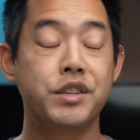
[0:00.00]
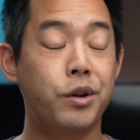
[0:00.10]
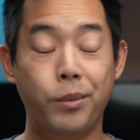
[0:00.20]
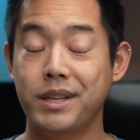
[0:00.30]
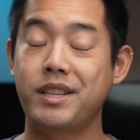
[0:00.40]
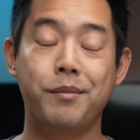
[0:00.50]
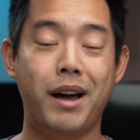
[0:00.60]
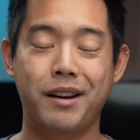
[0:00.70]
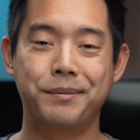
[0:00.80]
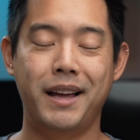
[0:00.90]
So, what's the
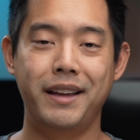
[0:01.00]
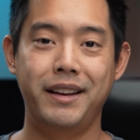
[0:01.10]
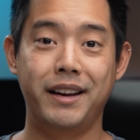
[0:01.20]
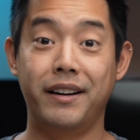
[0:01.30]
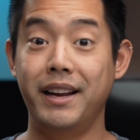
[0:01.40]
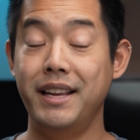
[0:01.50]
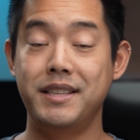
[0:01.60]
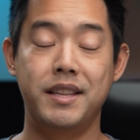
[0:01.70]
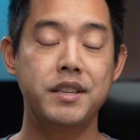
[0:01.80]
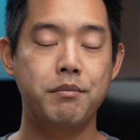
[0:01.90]
bottom line here?
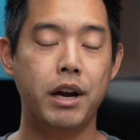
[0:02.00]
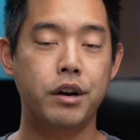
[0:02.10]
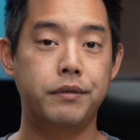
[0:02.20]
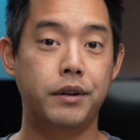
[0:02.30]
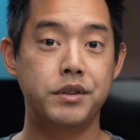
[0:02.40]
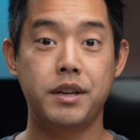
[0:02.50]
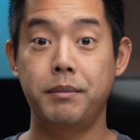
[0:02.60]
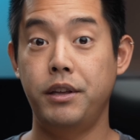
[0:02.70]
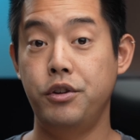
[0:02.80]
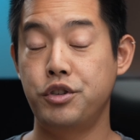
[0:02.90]
Is this microphone
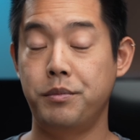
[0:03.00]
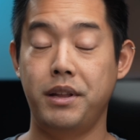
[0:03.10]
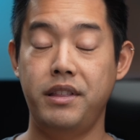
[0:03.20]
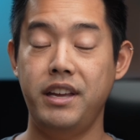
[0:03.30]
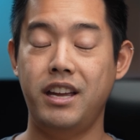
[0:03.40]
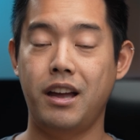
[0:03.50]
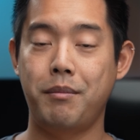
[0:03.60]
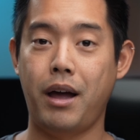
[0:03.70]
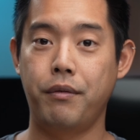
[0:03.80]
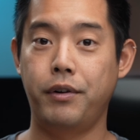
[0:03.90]
something you should be thinking
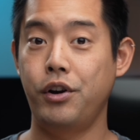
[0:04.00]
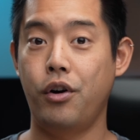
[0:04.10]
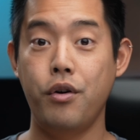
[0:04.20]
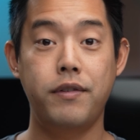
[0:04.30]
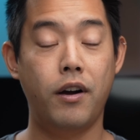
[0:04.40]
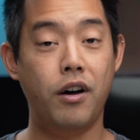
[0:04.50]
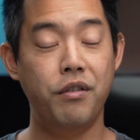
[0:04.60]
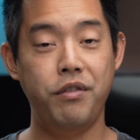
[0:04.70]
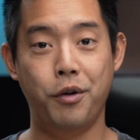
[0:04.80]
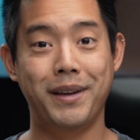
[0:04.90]
about for your
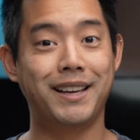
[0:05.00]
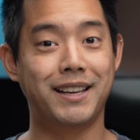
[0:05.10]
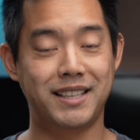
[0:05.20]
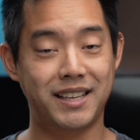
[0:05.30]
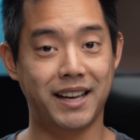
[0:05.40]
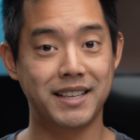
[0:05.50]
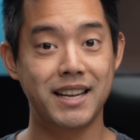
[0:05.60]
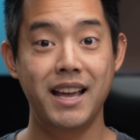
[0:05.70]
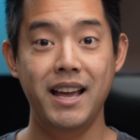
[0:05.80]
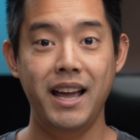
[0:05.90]
overall filmmaking
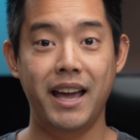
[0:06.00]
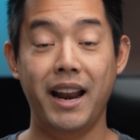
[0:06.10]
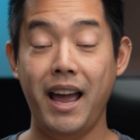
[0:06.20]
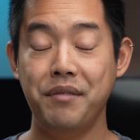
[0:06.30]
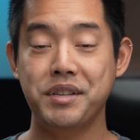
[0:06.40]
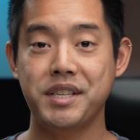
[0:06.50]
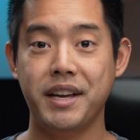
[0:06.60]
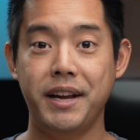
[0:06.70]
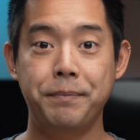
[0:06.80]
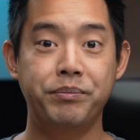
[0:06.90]
kit? And I have to
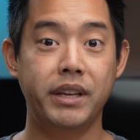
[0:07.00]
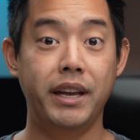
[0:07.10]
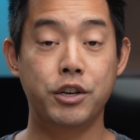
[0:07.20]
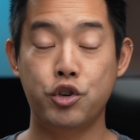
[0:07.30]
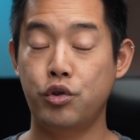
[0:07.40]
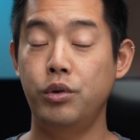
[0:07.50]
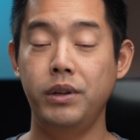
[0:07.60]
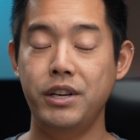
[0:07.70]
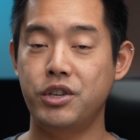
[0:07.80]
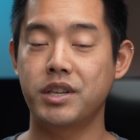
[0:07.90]
say, it
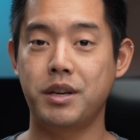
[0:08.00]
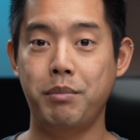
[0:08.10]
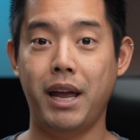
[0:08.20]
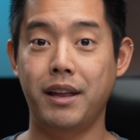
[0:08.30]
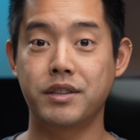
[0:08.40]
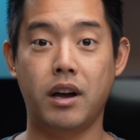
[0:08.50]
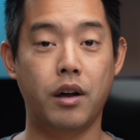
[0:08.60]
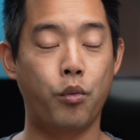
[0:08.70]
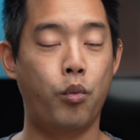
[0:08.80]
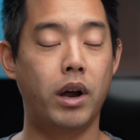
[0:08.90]
truly just depends
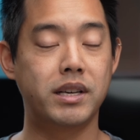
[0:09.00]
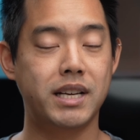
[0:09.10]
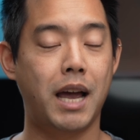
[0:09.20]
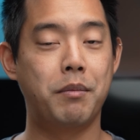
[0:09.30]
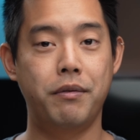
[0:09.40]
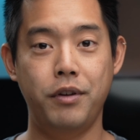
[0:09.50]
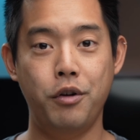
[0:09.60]
on what type of